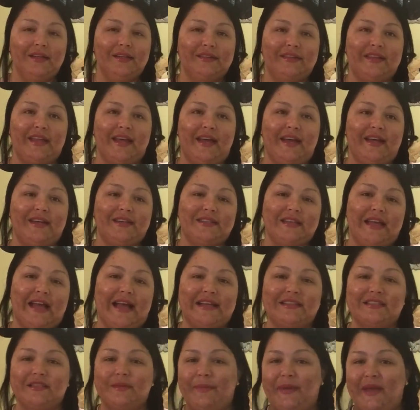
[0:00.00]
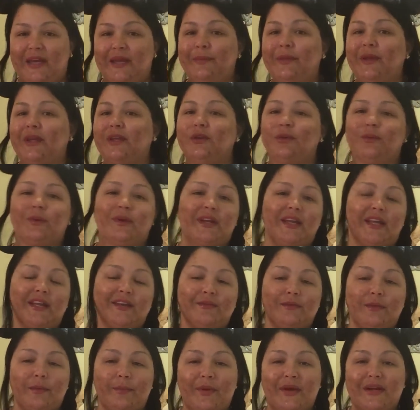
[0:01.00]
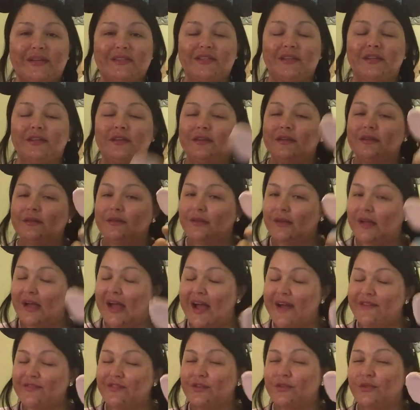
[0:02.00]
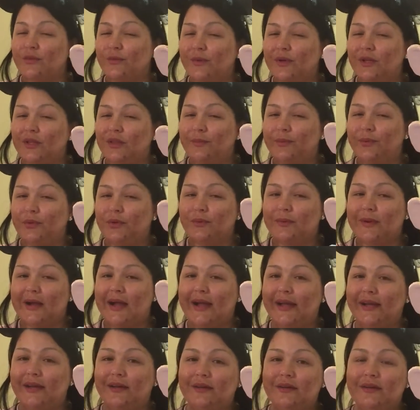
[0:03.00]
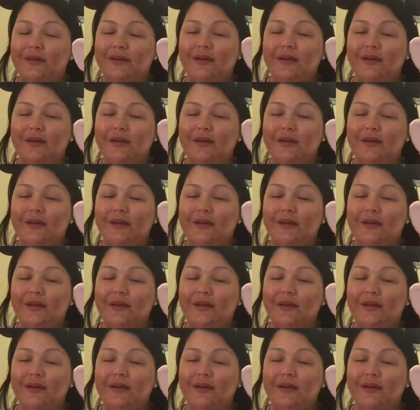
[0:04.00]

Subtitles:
that has a baby and you want to get them a present after the Winnie the Pooh ride,